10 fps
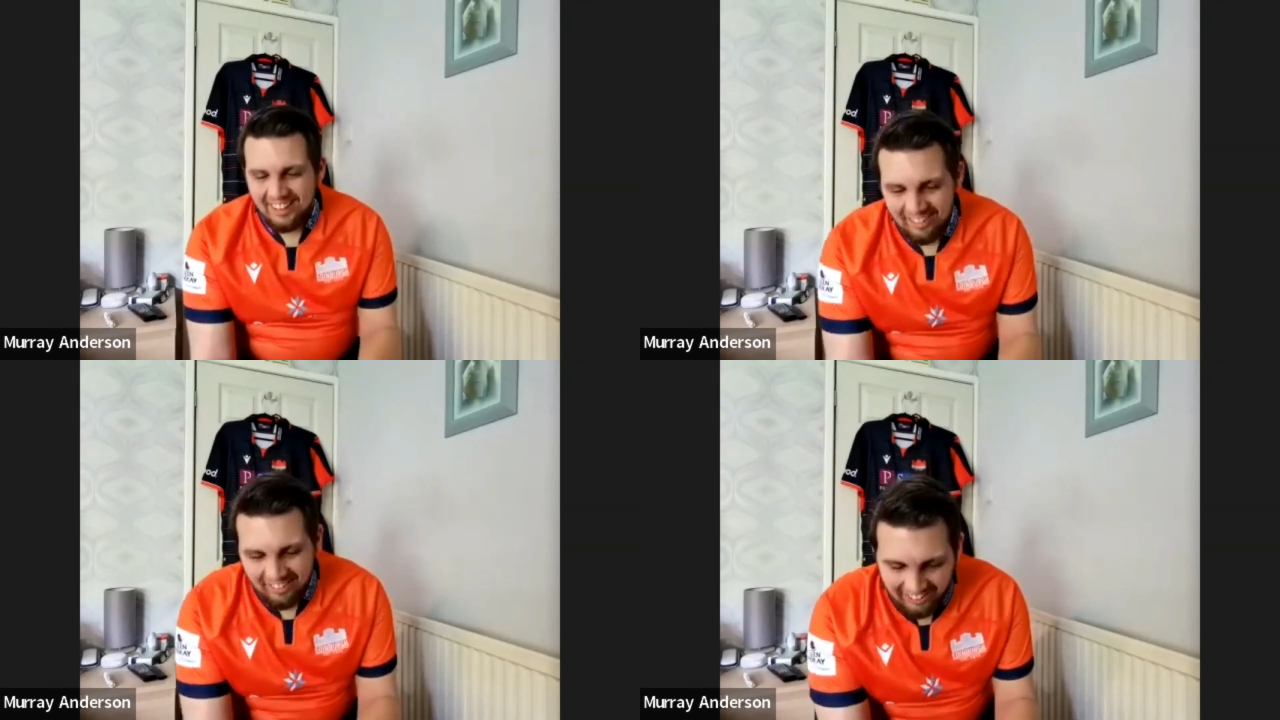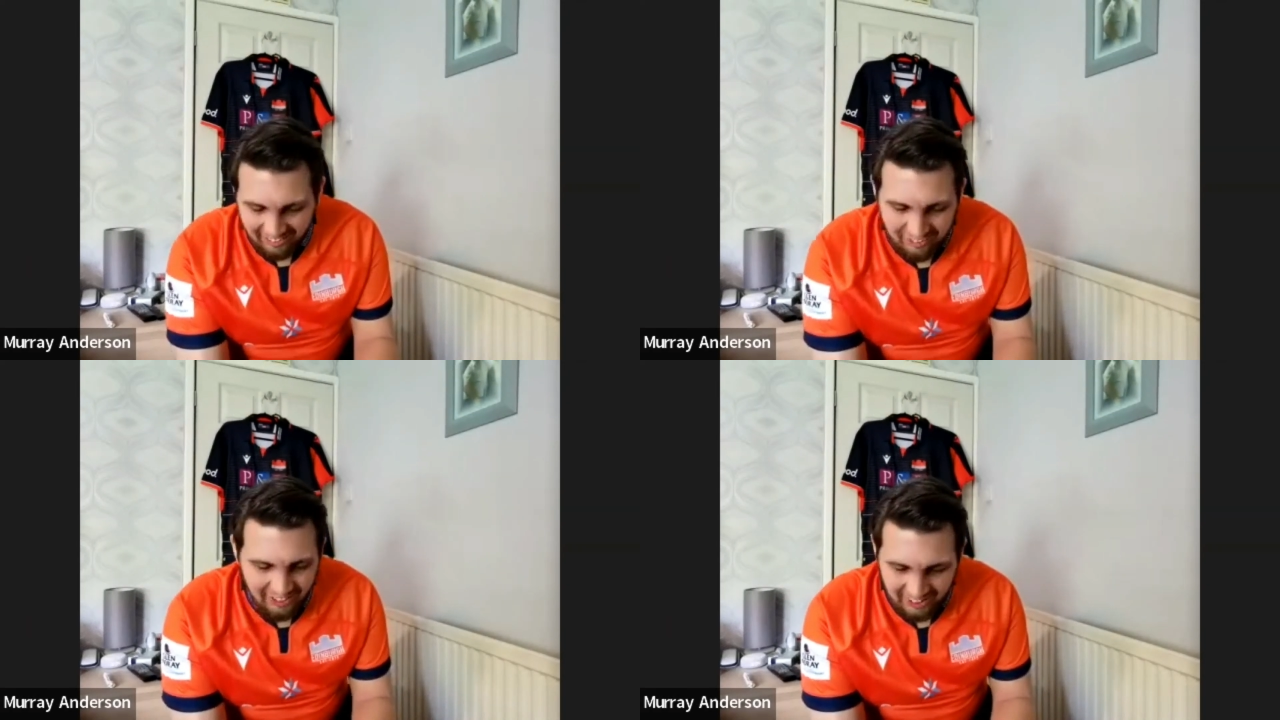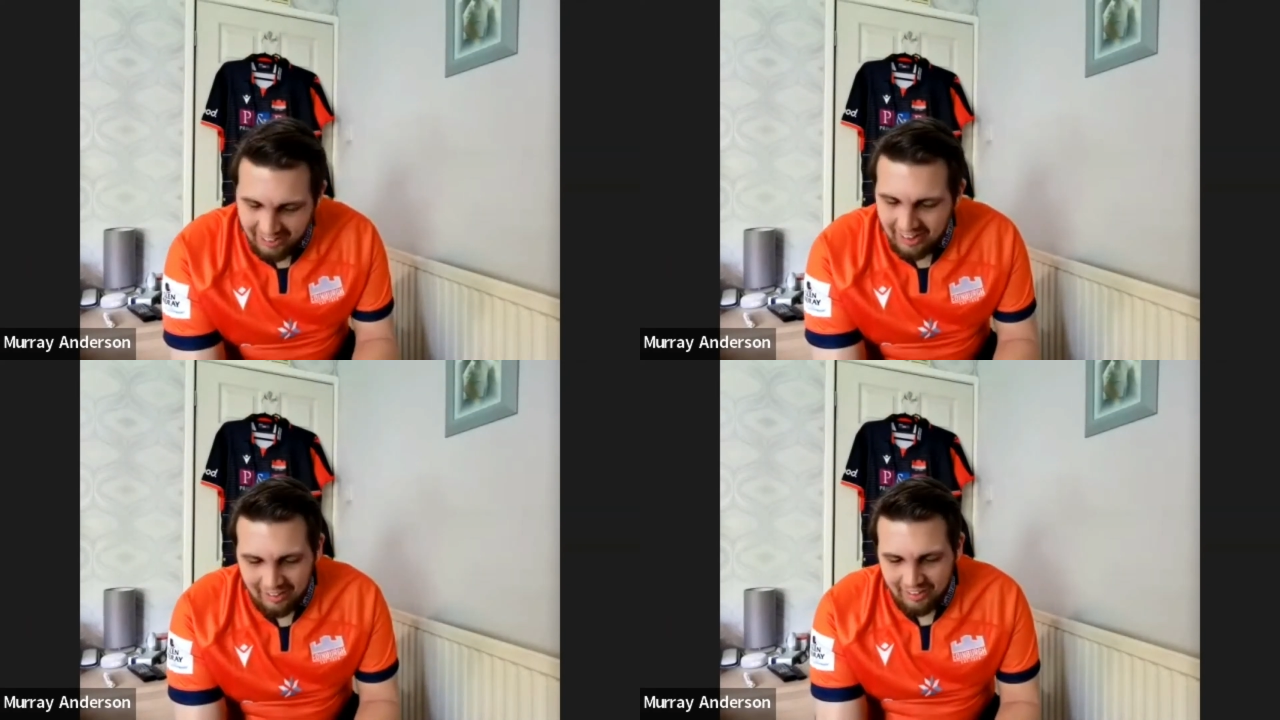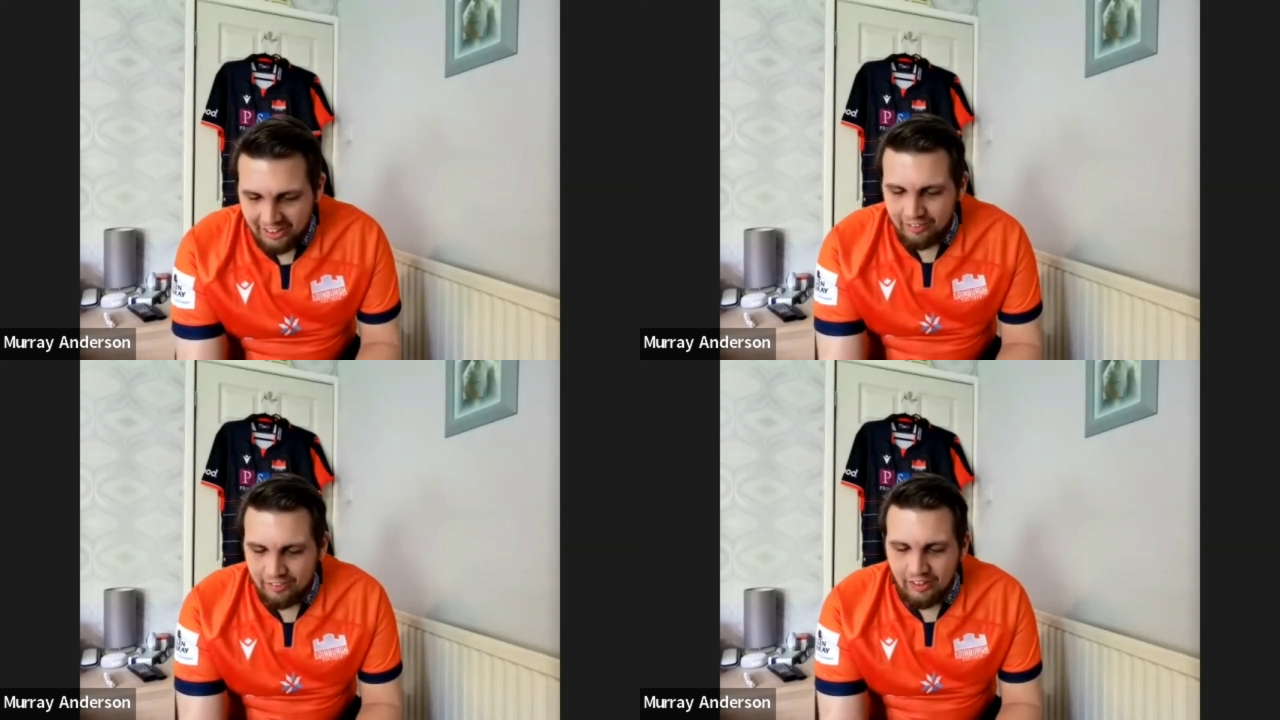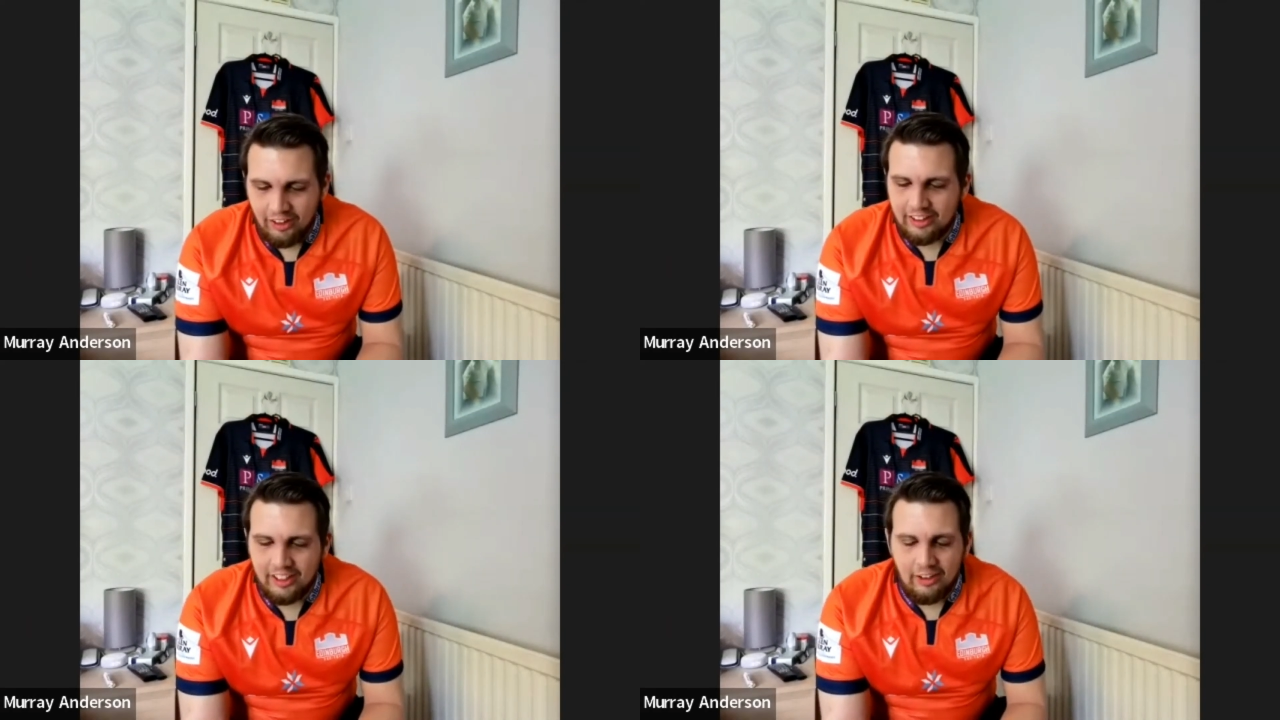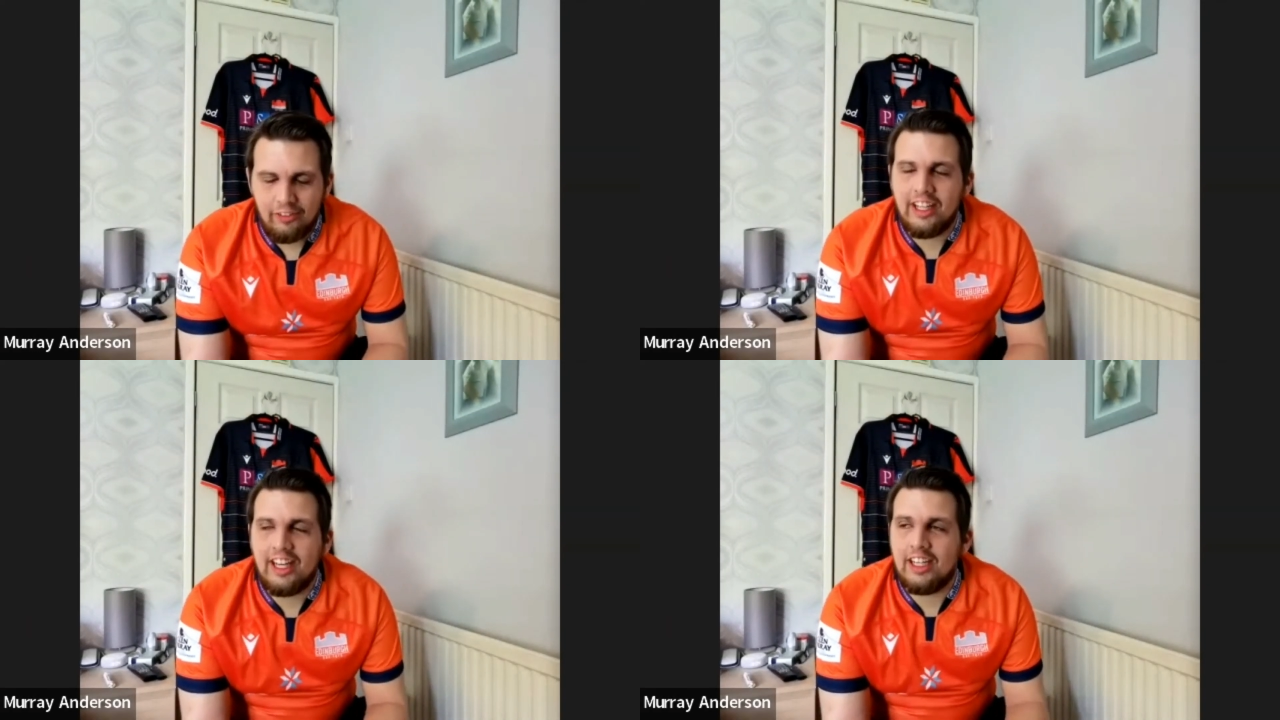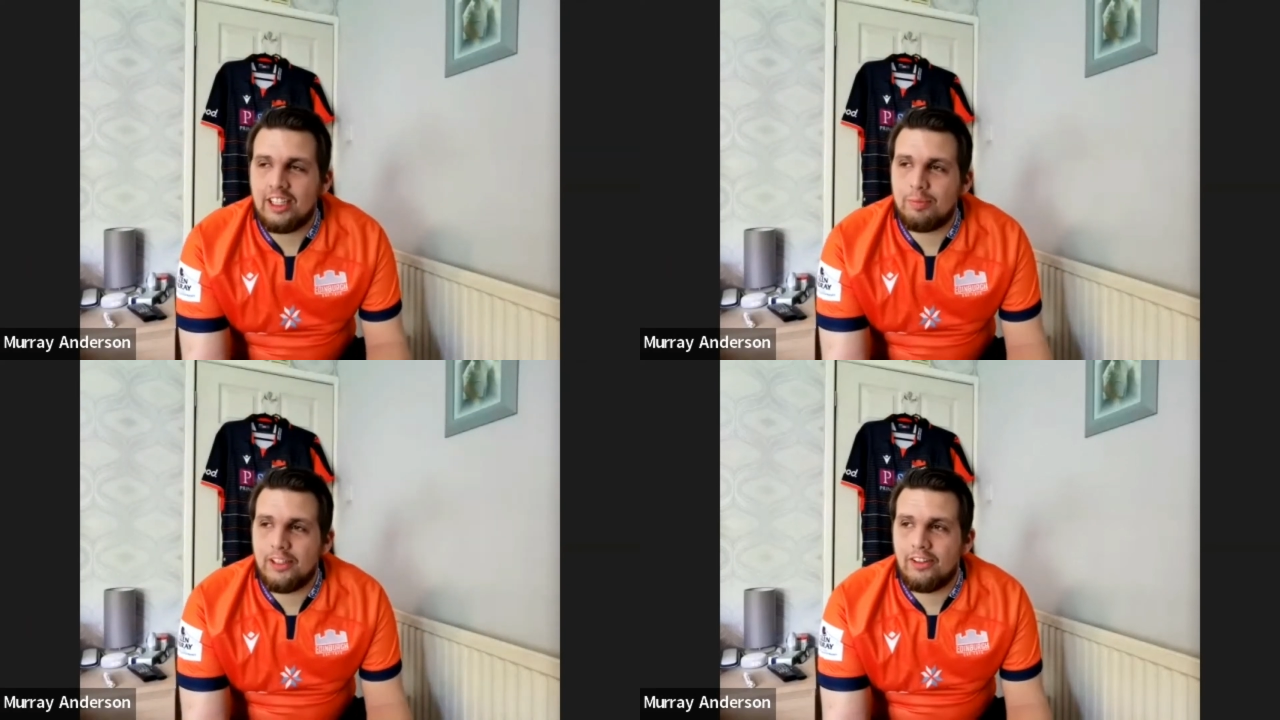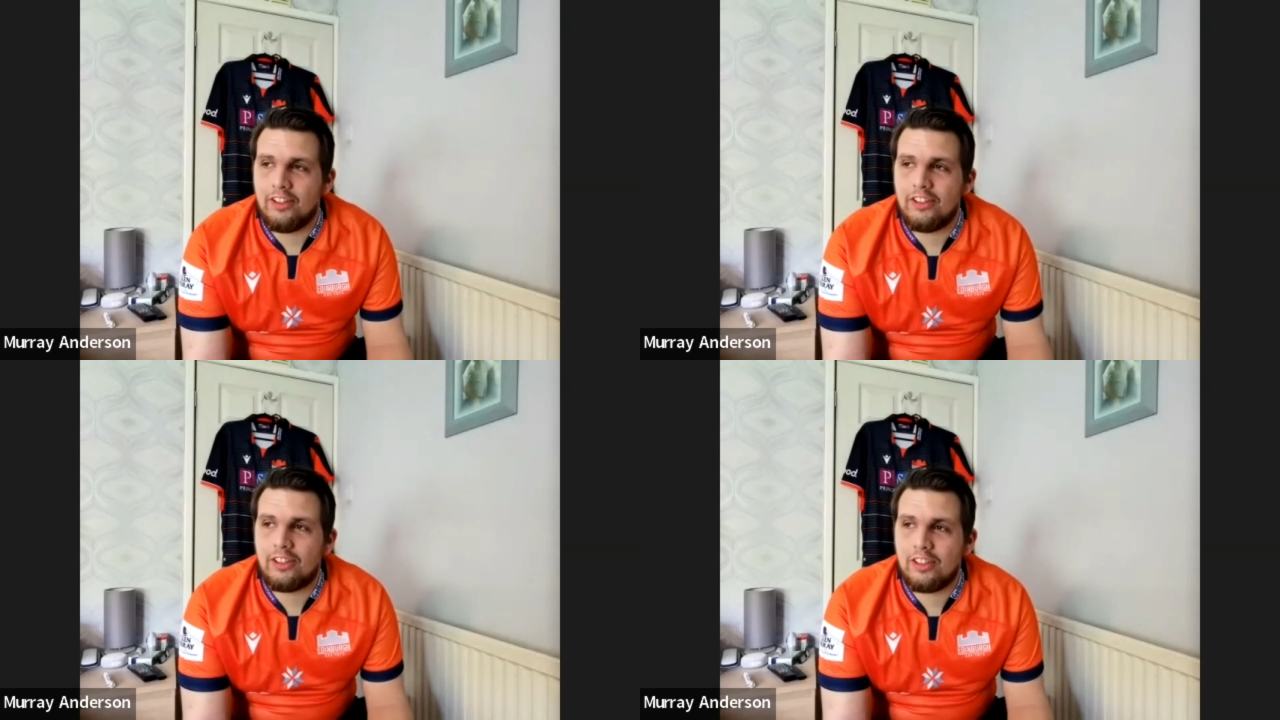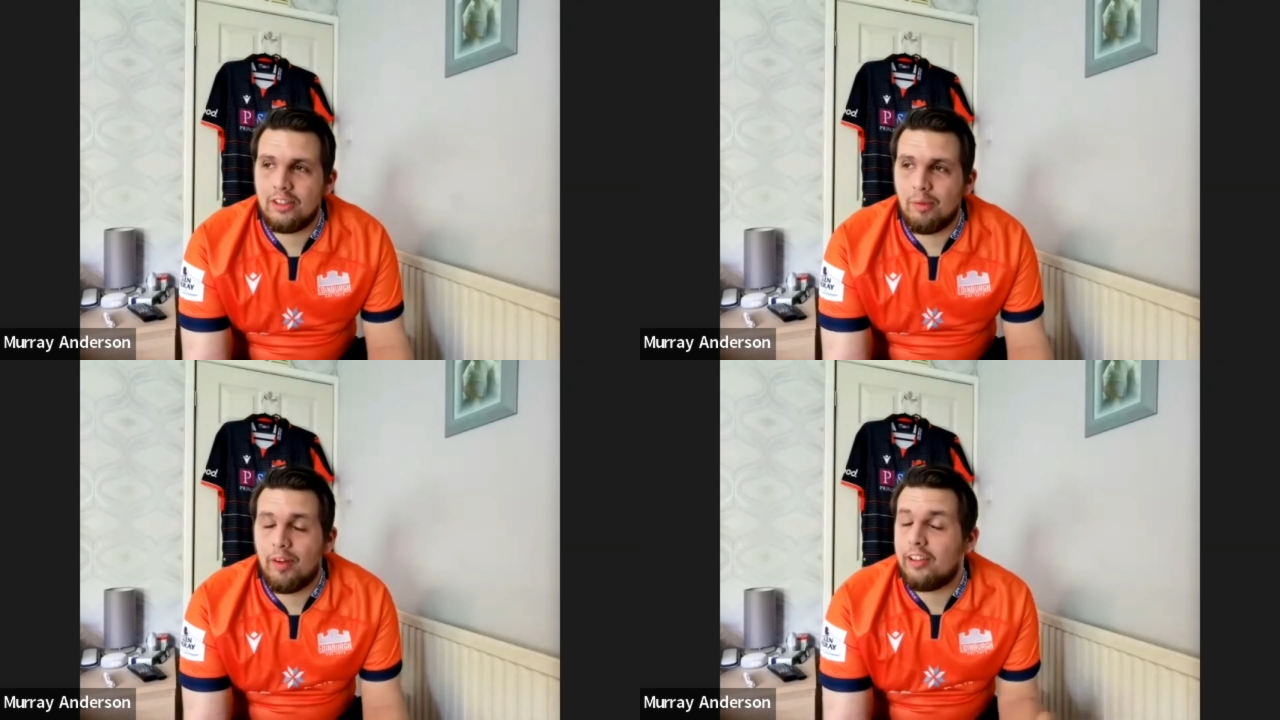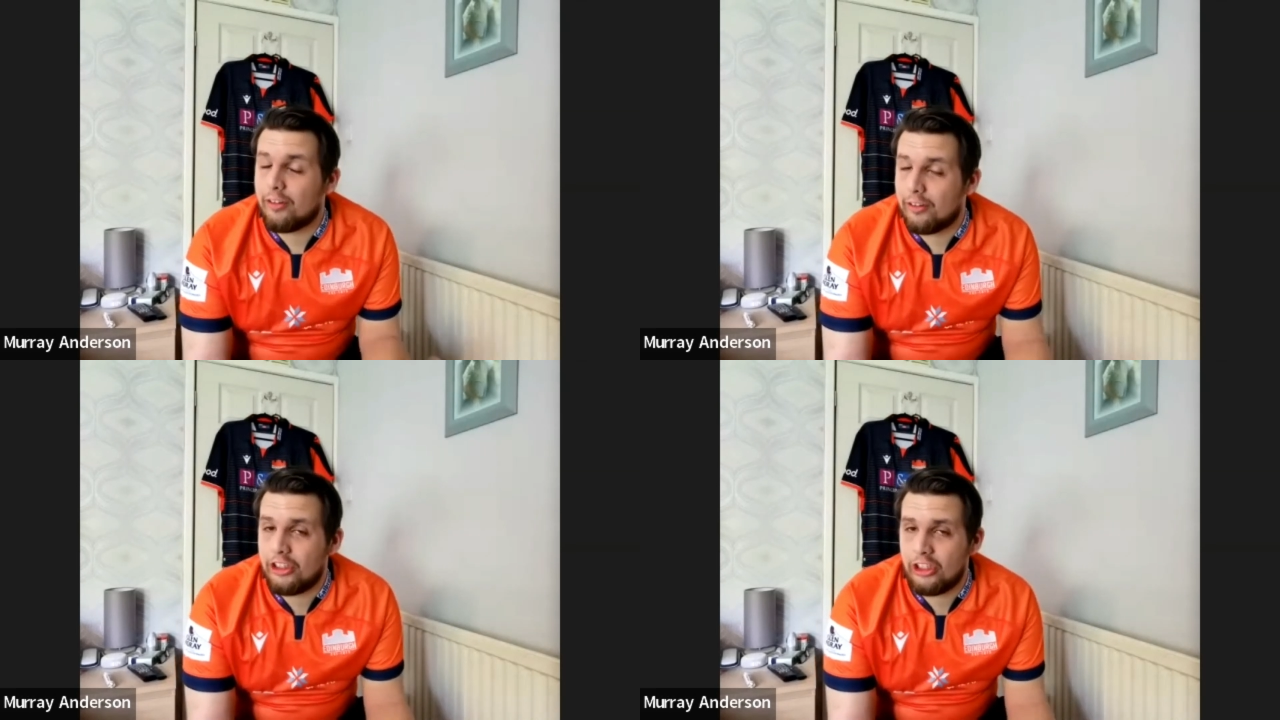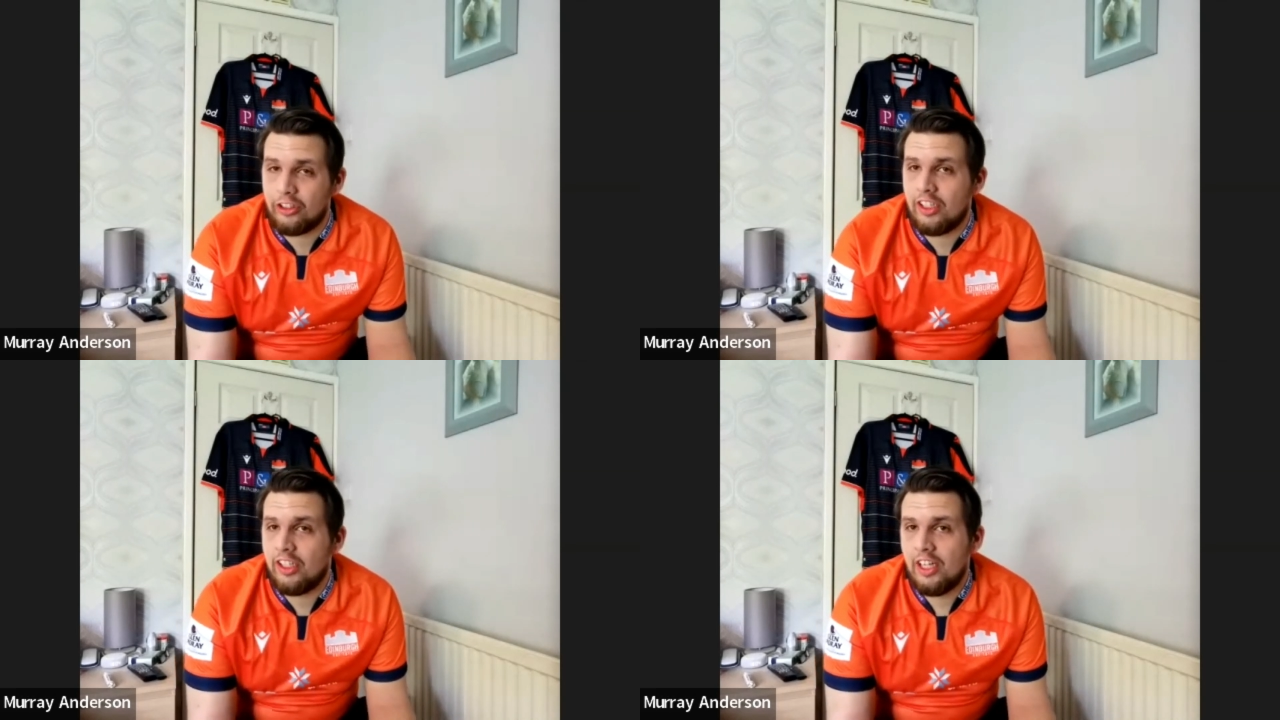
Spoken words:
Right, fair enough. No, I only asked because when we had Hodgie on,